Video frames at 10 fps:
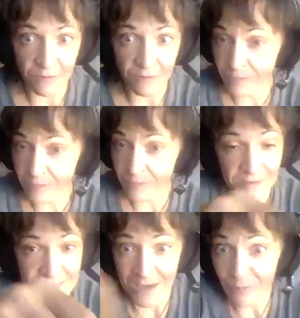
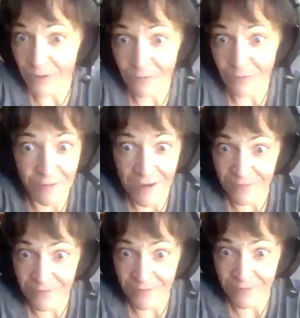sample of what you have, and
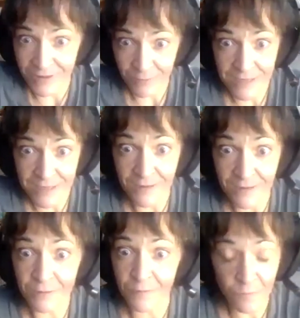they will tell you
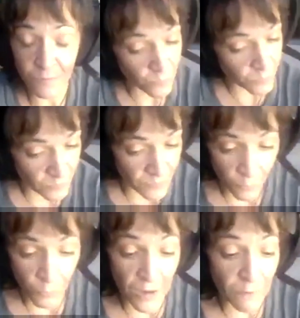
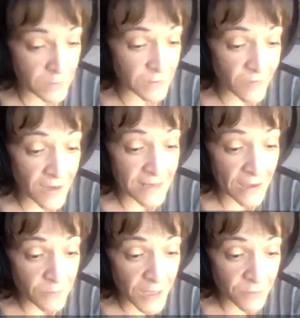what we can find out about it.